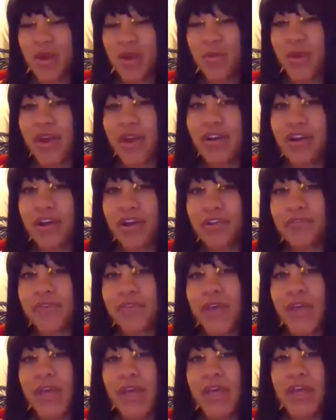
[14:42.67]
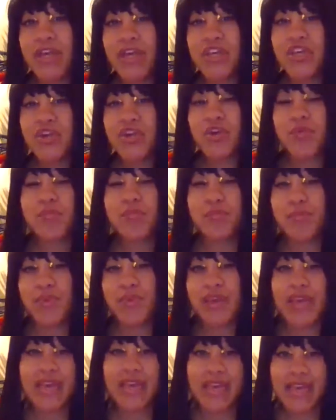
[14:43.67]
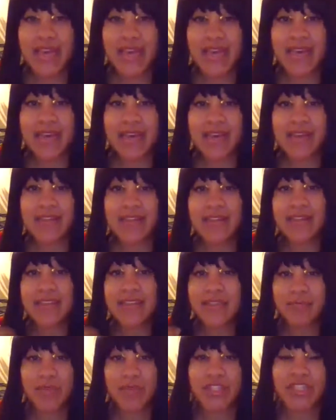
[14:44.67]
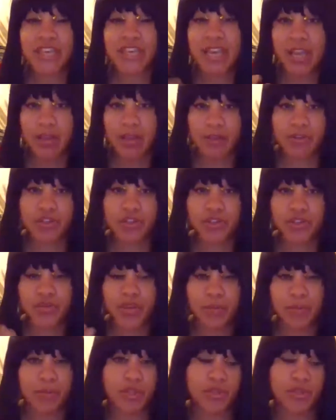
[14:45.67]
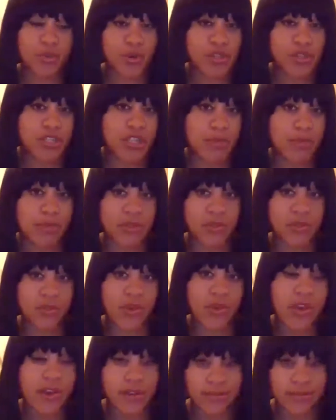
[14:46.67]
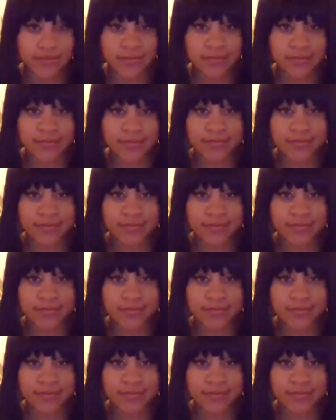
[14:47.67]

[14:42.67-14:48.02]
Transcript: aware of, you're being this particular treatment towards them as well.